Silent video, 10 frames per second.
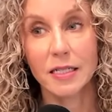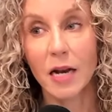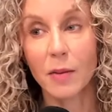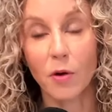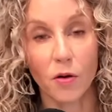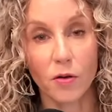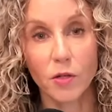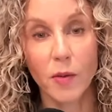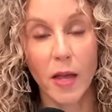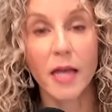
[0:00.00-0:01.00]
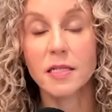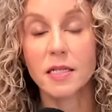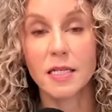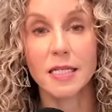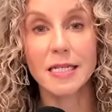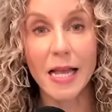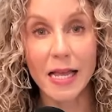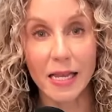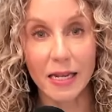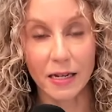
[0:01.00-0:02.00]
untenable. You can't
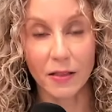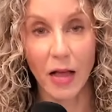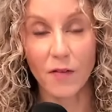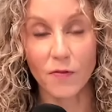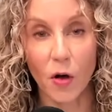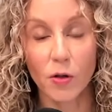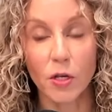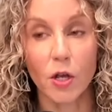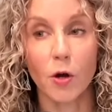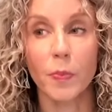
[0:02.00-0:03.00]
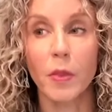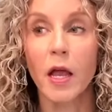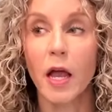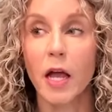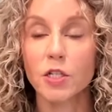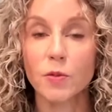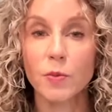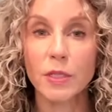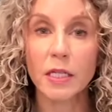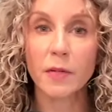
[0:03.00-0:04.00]
sustain that volume. And so
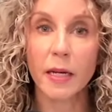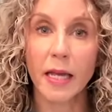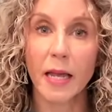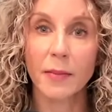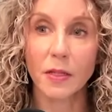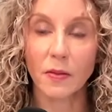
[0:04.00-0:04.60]
really what came to